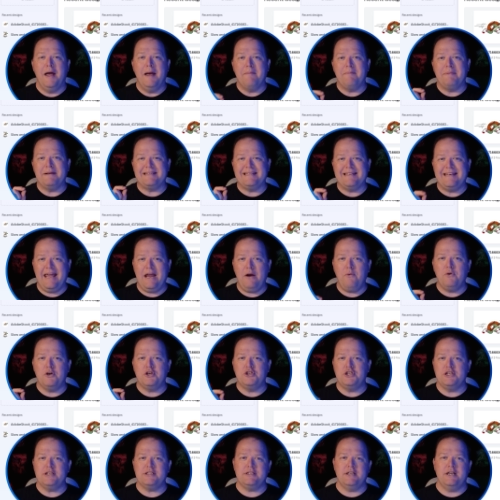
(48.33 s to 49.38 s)
But today we're
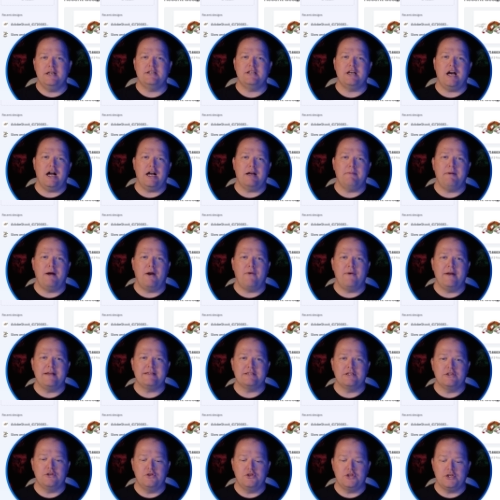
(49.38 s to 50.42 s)
just gonna talk about
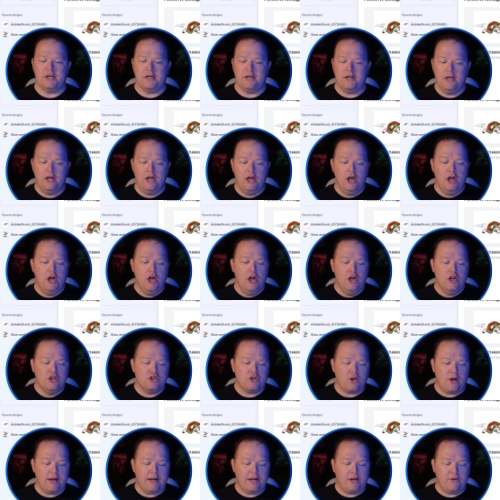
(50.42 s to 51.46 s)
resolution.
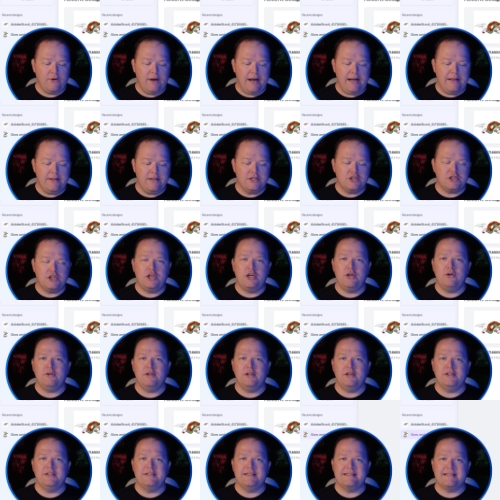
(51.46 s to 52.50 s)
So I created this cute
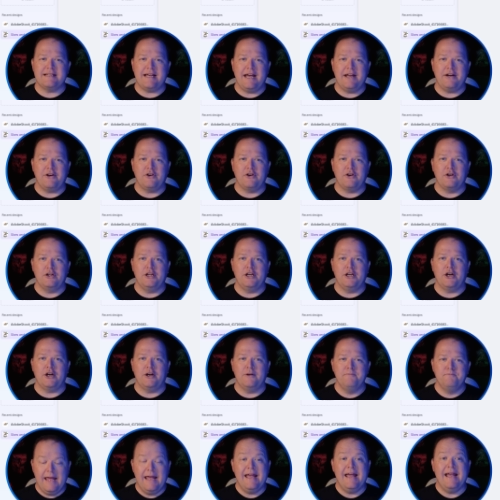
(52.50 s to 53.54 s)
little design
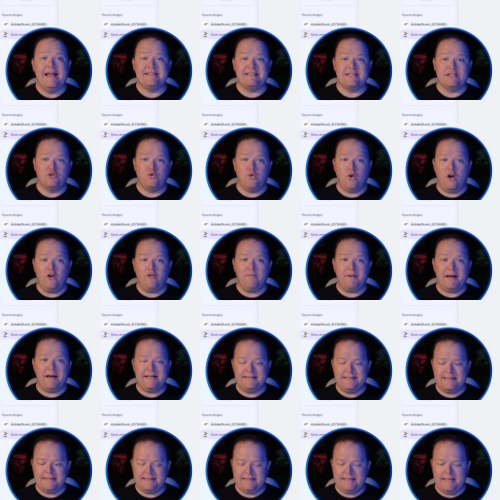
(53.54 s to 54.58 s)
earlier. It's a 12 by
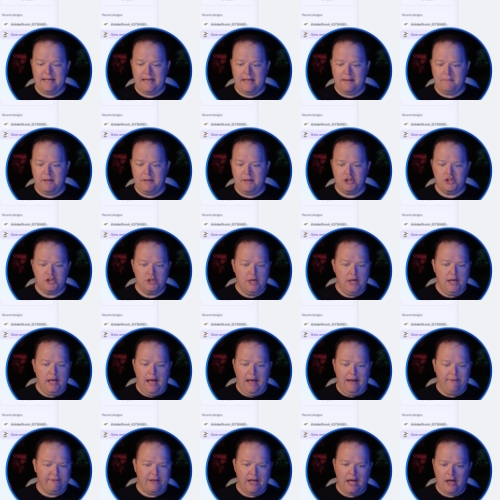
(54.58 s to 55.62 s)
16 image.
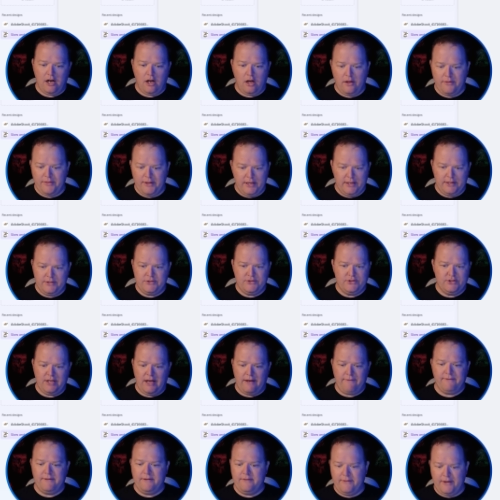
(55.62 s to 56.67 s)
I've got all the
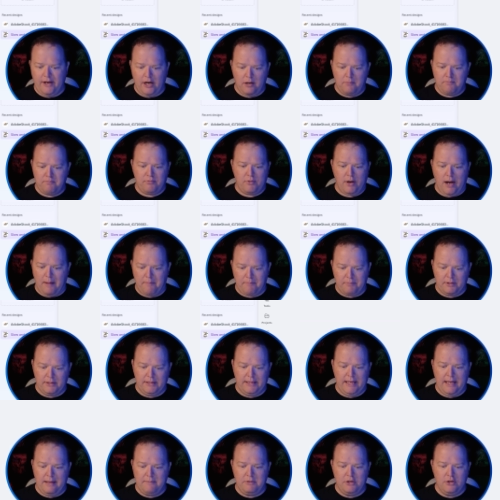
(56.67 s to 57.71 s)
stuff in there
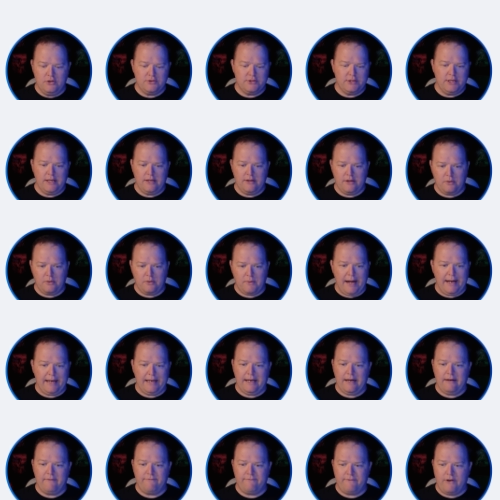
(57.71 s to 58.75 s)
properly. I'm using the right
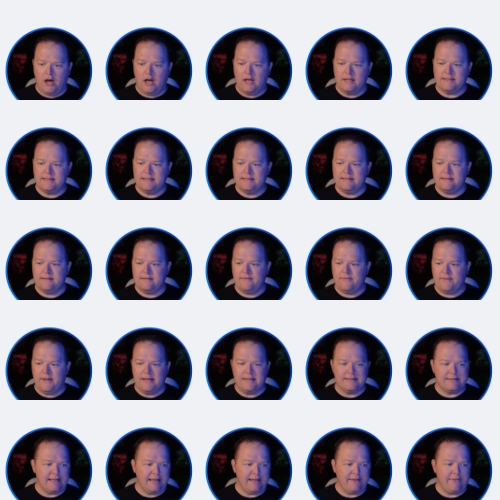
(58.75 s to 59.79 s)
kind of fonts and
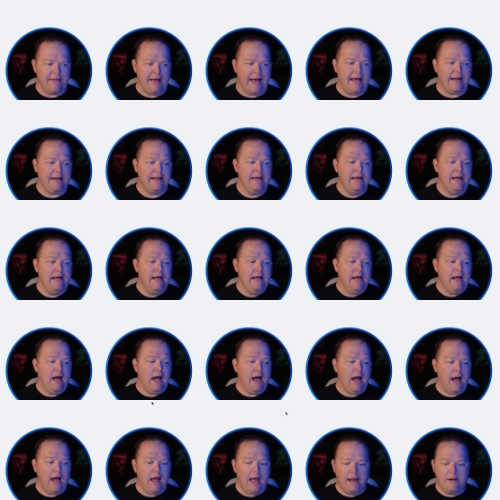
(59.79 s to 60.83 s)
things like that.
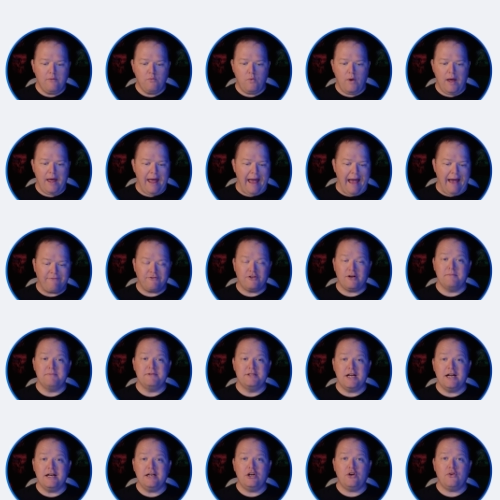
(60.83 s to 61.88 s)
Uh, and when, after I'm
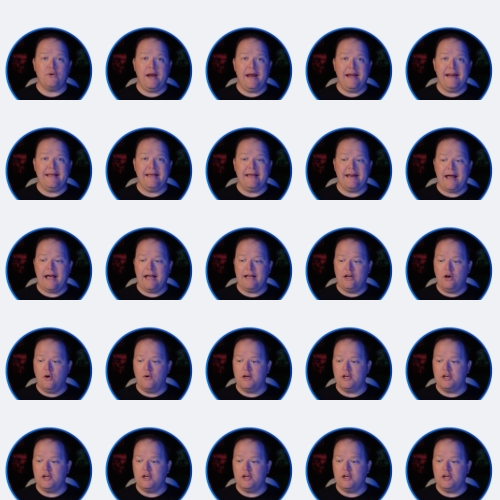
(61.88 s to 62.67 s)
done creating it, I go to